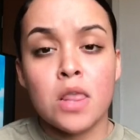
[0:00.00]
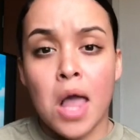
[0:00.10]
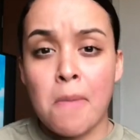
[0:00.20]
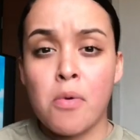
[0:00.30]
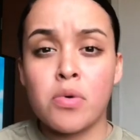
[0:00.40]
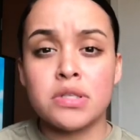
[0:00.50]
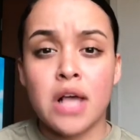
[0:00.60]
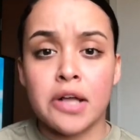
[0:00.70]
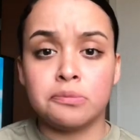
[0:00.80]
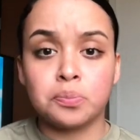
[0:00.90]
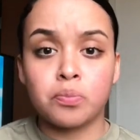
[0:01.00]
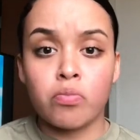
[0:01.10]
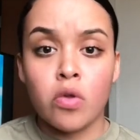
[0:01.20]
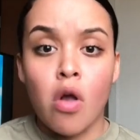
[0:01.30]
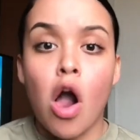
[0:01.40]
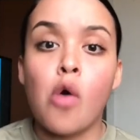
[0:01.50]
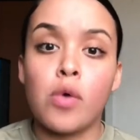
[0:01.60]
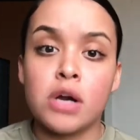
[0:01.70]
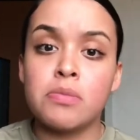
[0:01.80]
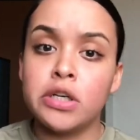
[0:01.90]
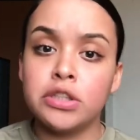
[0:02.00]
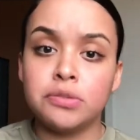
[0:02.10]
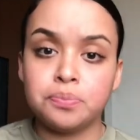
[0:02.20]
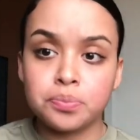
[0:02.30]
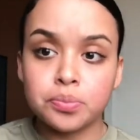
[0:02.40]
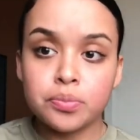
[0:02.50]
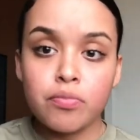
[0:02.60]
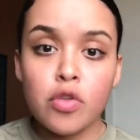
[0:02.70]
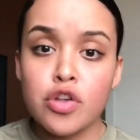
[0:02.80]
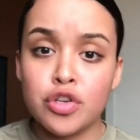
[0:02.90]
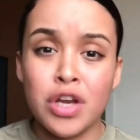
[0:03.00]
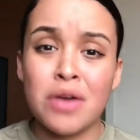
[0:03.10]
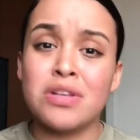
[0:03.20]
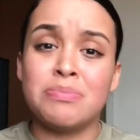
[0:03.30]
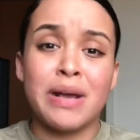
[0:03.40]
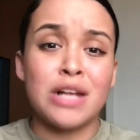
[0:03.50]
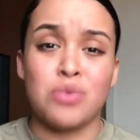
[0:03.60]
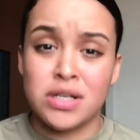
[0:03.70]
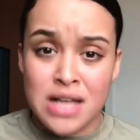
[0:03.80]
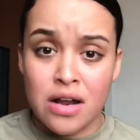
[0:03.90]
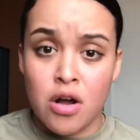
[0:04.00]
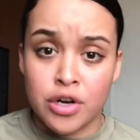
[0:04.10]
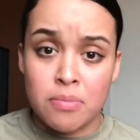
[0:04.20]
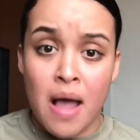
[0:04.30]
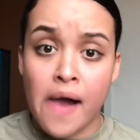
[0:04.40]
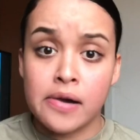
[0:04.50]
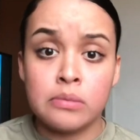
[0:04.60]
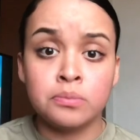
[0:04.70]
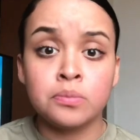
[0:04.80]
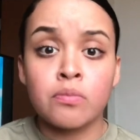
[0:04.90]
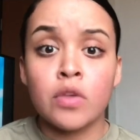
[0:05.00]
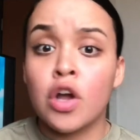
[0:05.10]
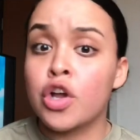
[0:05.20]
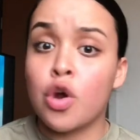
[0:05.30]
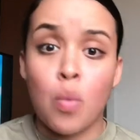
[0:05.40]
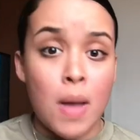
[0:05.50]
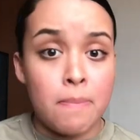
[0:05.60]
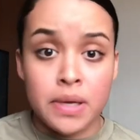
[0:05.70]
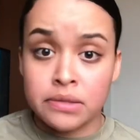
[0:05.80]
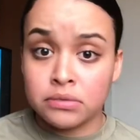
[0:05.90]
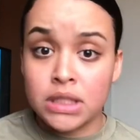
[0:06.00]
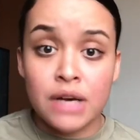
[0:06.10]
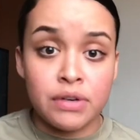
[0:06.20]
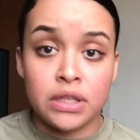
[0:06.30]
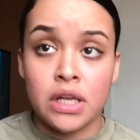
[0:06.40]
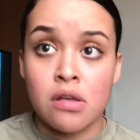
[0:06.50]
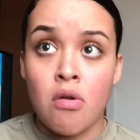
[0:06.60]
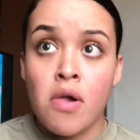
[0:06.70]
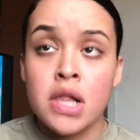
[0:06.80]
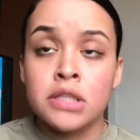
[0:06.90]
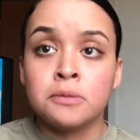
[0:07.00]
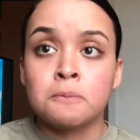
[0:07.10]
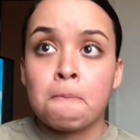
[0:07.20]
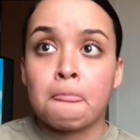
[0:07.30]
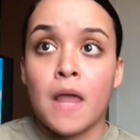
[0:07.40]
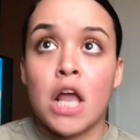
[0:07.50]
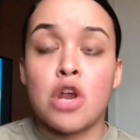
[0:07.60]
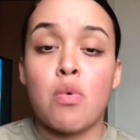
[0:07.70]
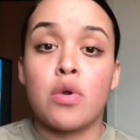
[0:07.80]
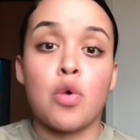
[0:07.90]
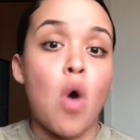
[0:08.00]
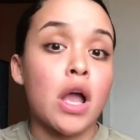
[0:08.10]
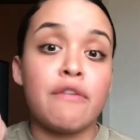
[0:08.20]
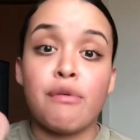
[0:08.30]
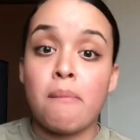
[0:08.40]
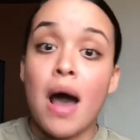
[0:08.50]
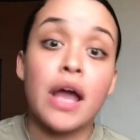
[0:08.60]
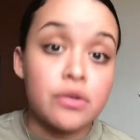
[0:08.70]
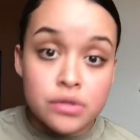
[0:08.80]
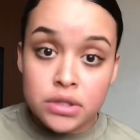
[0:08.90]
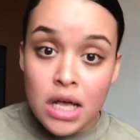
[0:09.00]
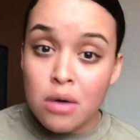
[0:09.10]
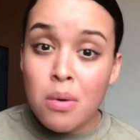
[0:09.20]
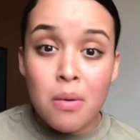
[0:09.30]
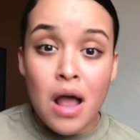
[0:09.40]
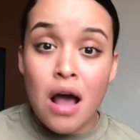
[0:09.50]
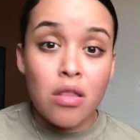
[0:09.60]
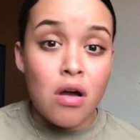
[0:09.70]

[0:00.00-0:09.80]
hammer was like a ruck march, so you're carrying this big ass rucksack on your back, your weapon, everything. And you're walking for miles. I don't remember how